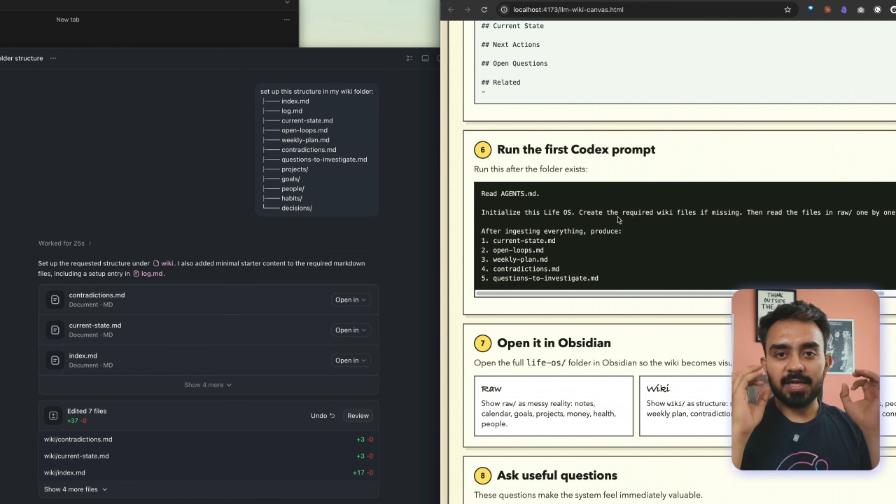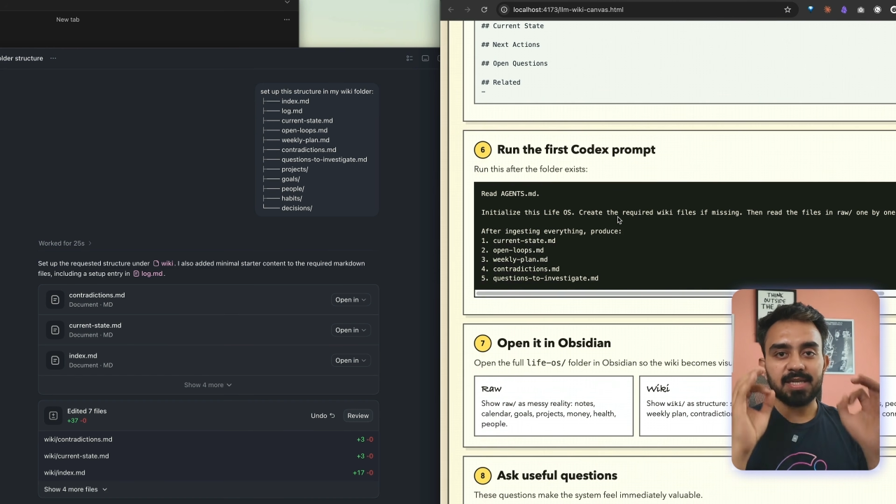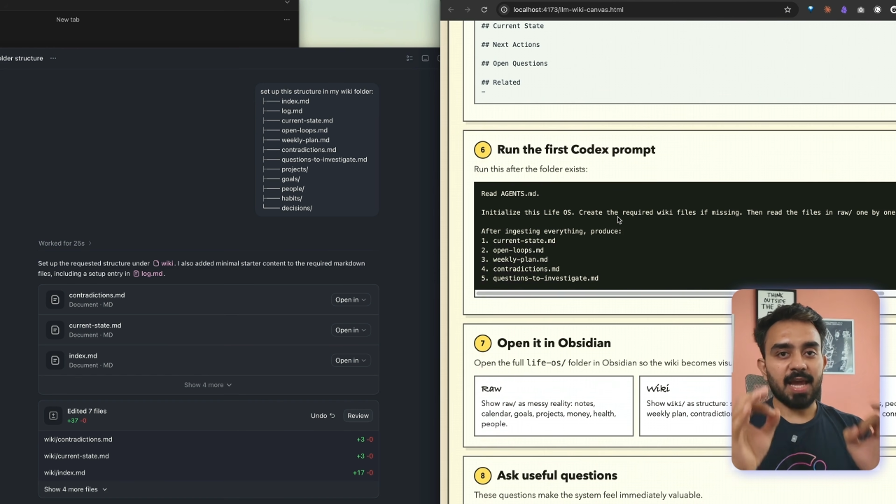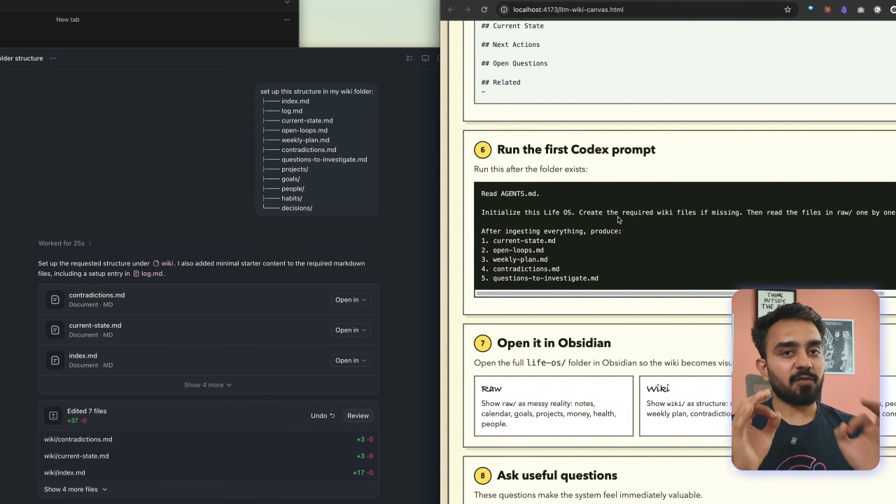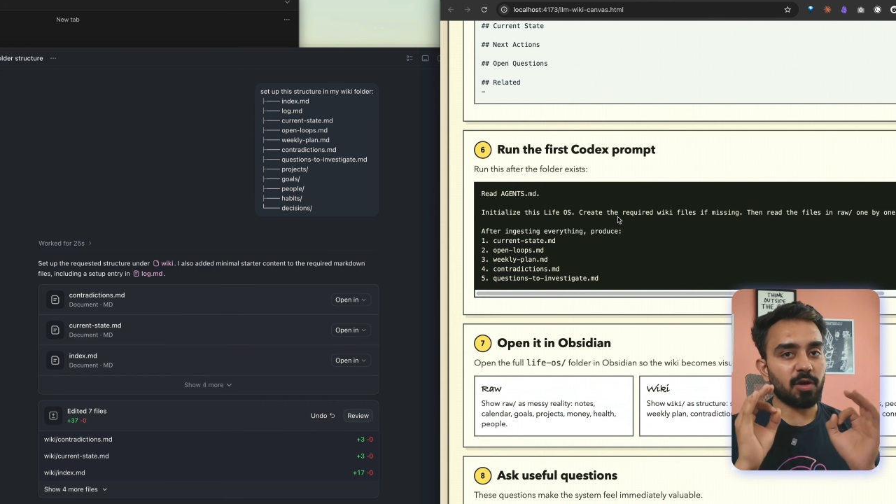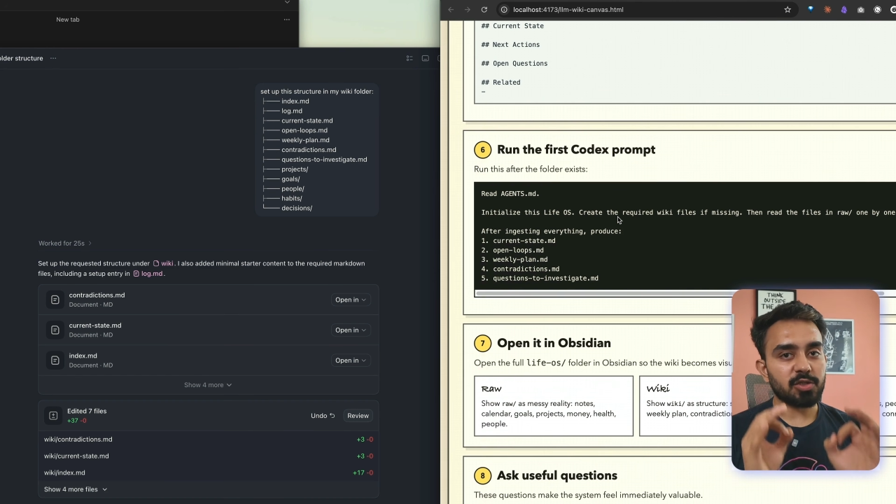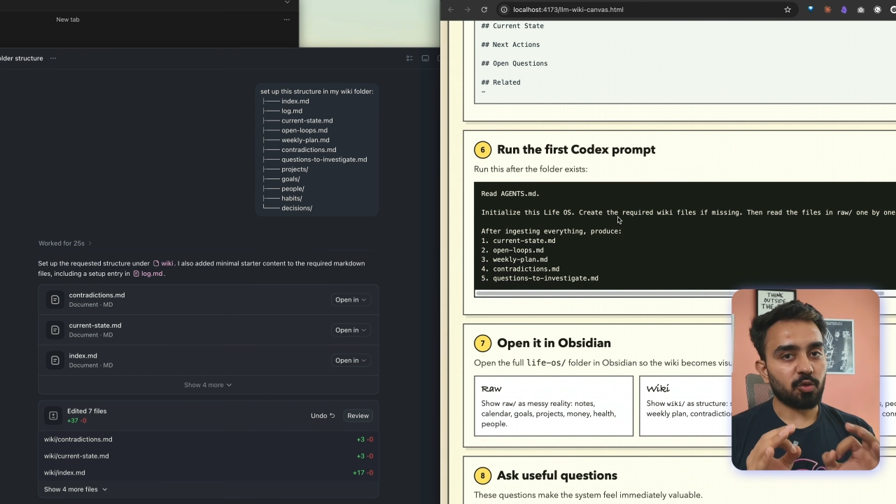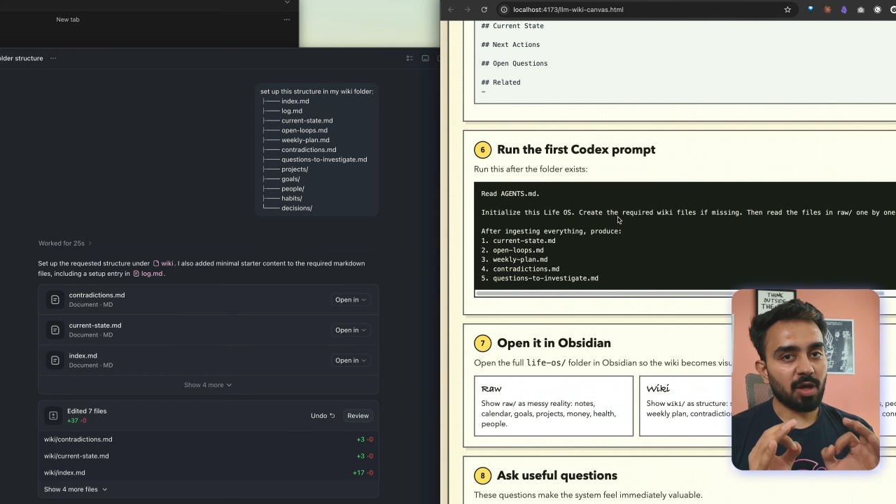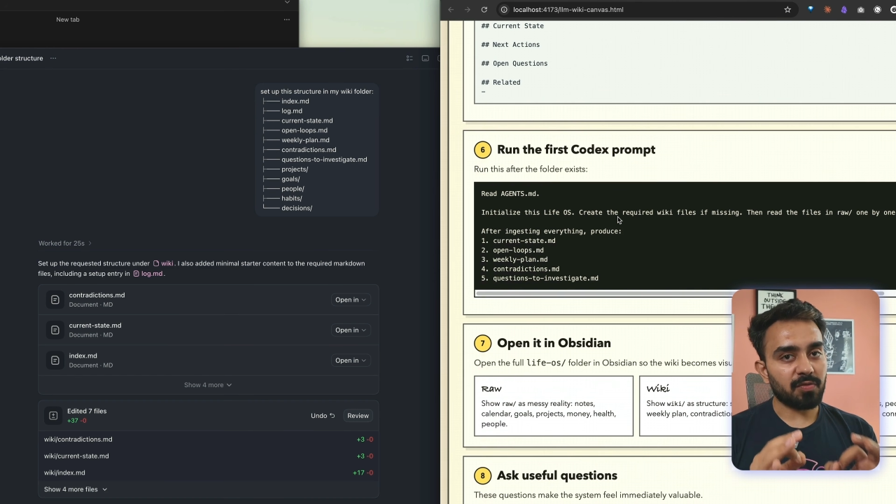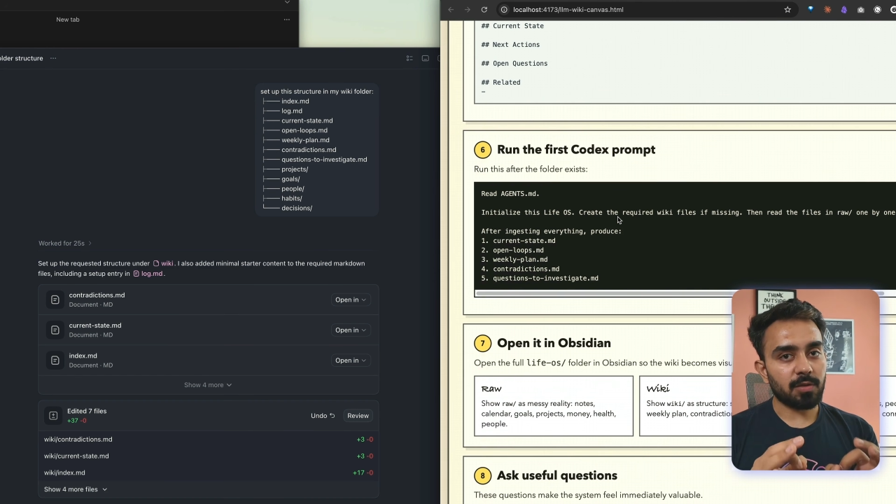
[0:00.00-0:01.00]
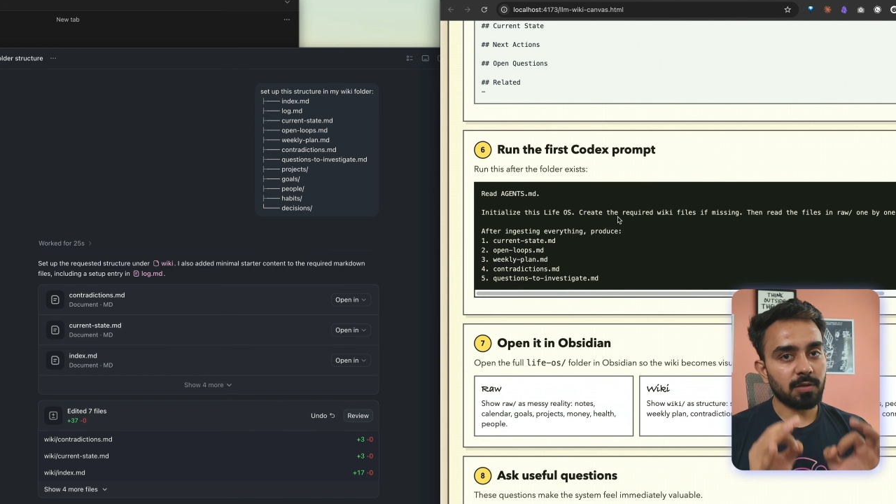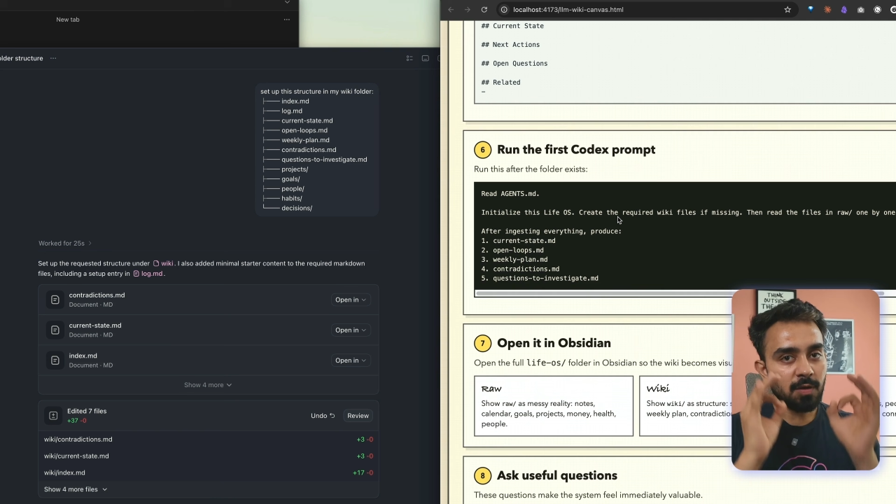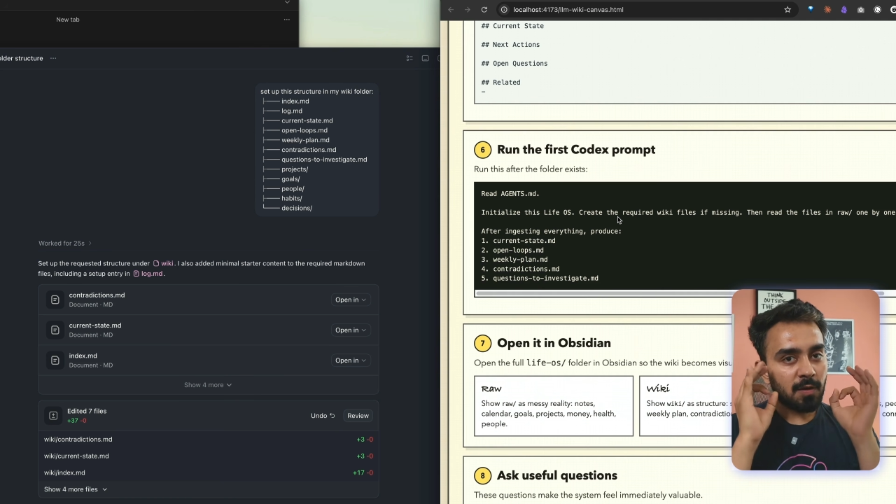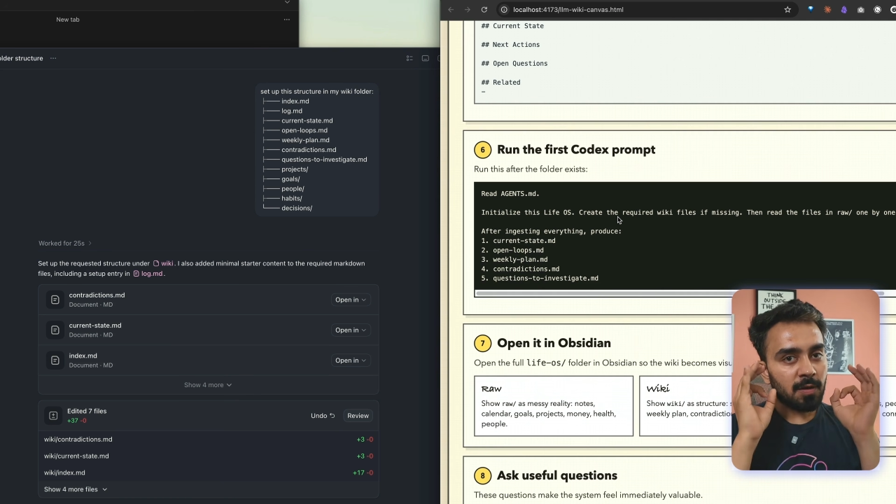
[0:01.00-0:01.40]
it's time for us to run the